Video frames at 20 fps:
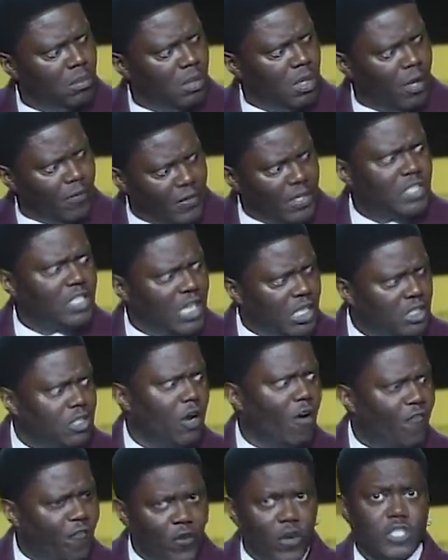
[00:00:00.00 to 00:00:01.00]
If this is
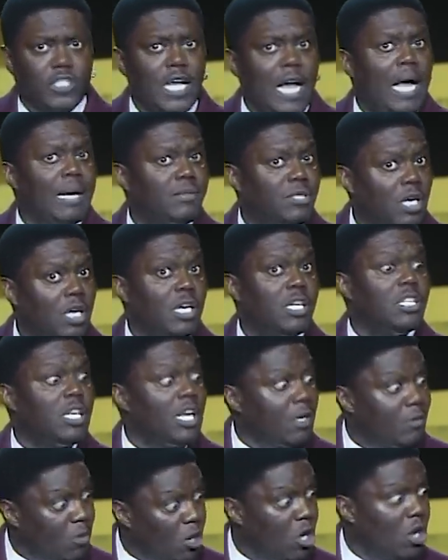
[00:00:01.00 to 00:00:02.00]
your first time sucking a
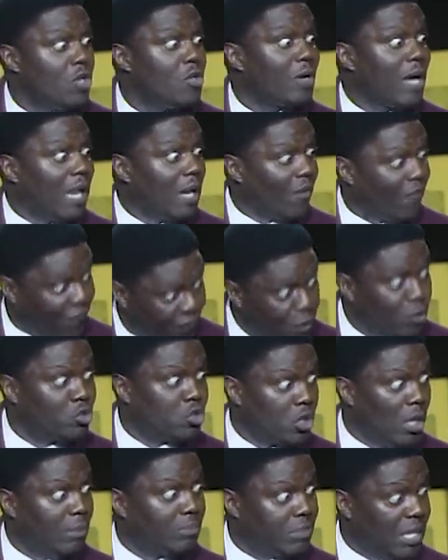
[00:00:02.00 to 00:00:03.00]
dick, girl, you got a
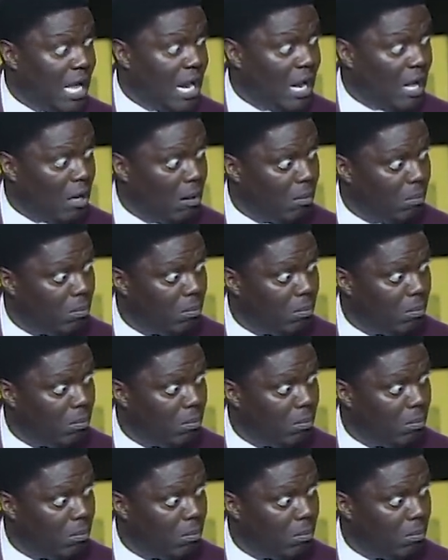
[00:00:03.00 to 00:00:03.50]
future, I'm telling you.